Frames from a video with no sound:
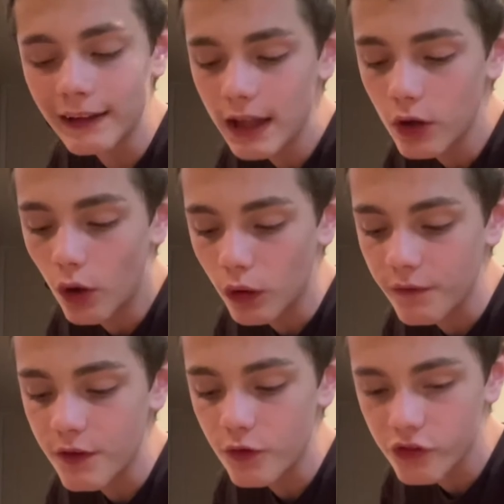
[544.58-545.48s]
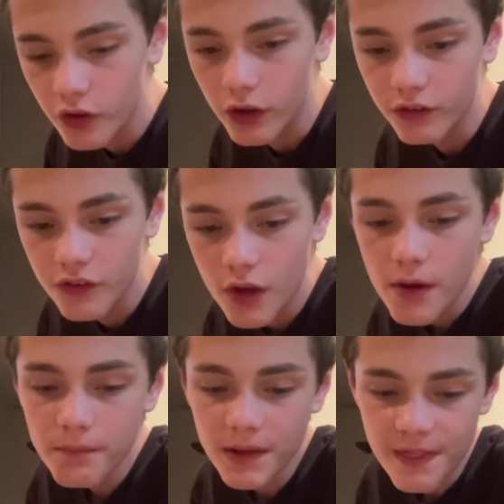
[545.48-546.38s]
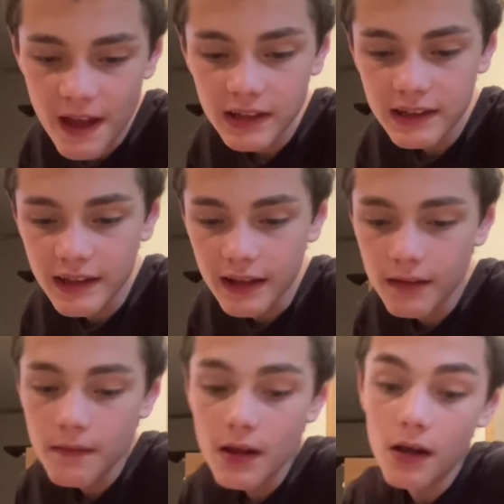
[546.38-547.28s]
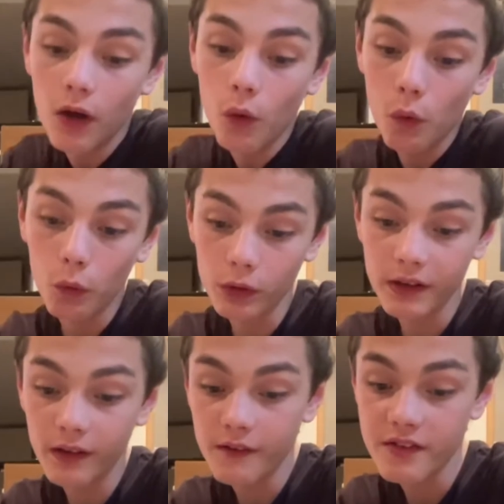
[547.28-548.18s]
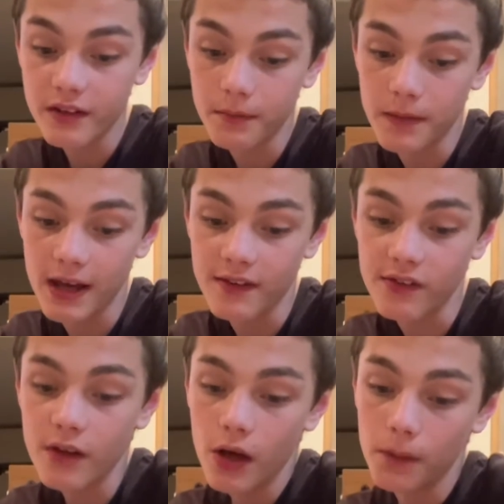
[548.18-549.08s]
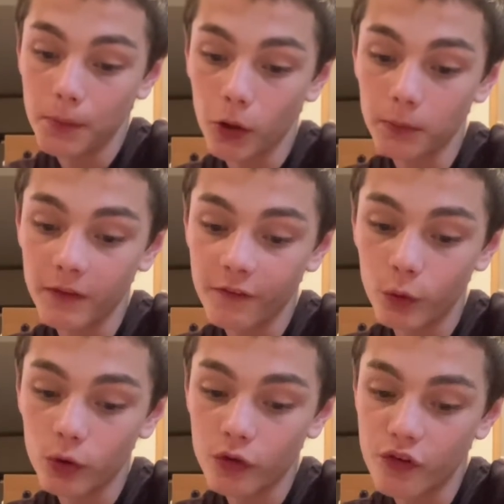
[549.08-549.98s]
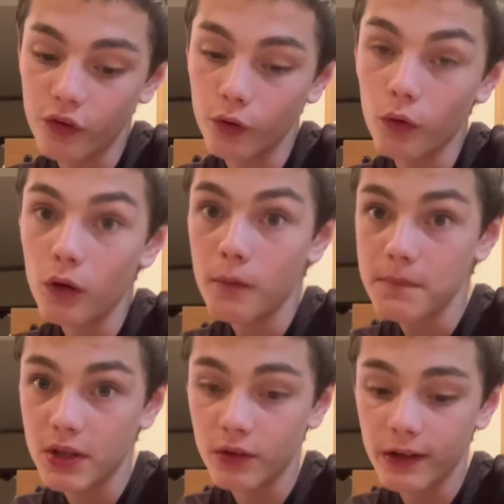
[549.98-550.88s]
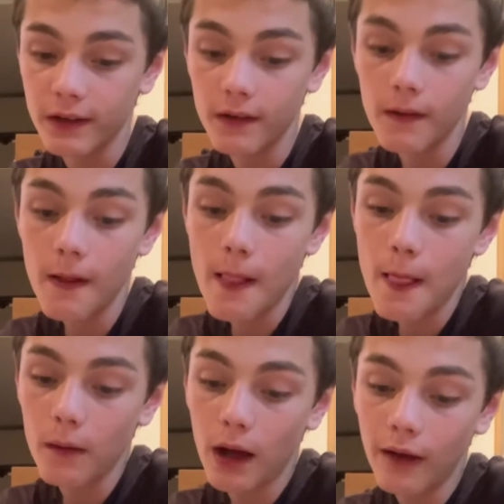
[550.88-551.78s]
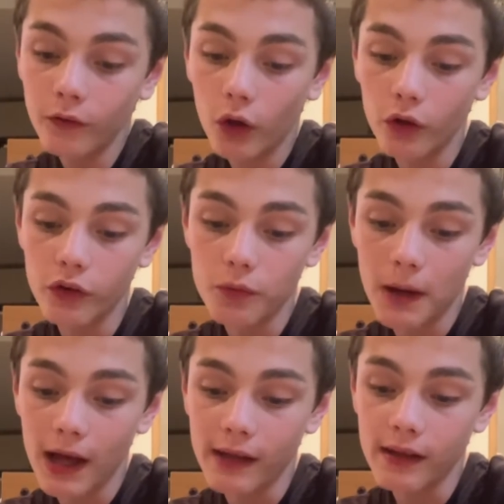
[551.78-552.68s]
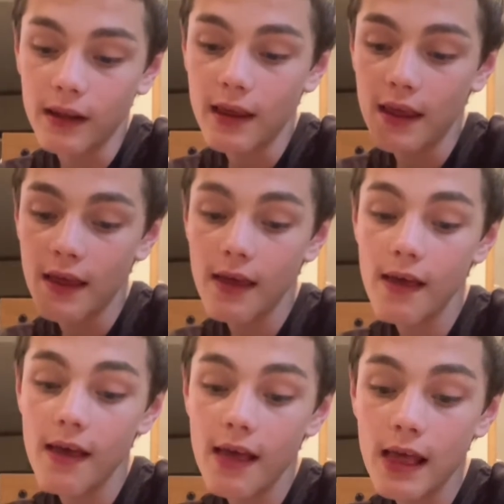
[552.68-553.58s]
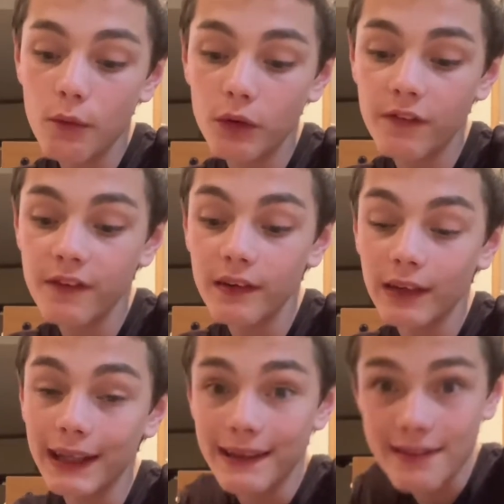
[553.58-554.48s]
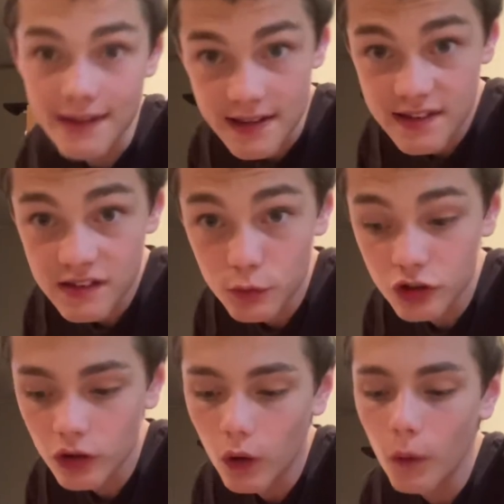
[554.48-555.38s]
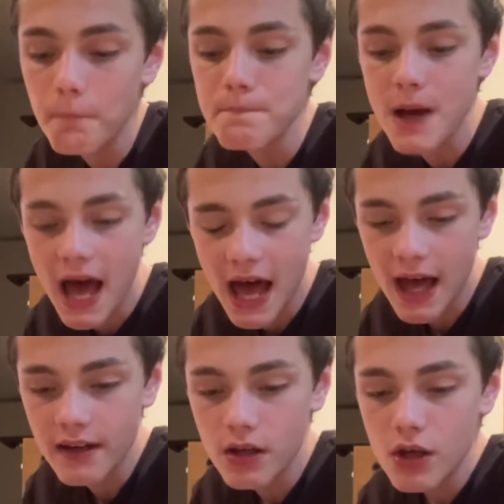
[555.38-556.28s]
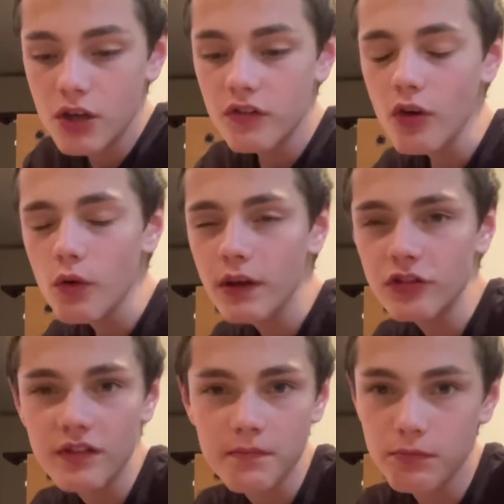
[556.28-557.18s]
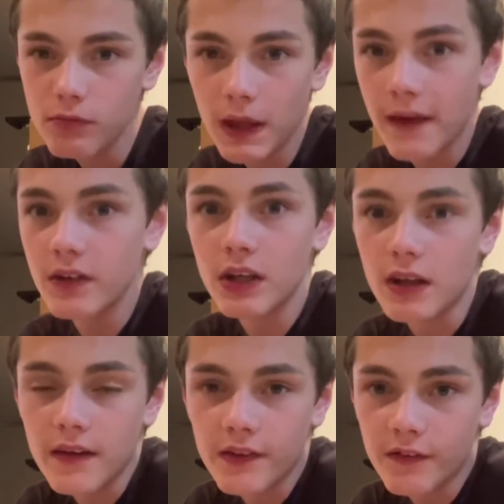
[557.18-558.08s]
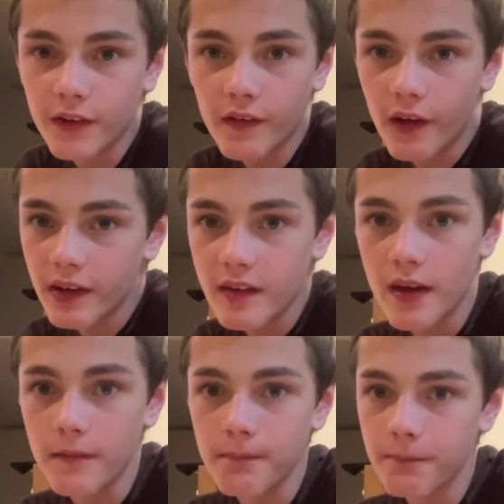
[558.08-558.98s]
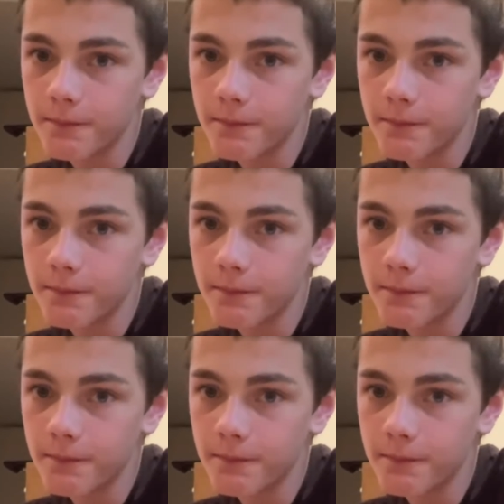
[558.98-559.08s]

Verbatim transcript: like all of those songs, but then you get Horny Lovesick Mess, Apartment 402, Period, I'll Call You Mine. It would feel like this, which are all bad so I just gave it an even 5 out of 10.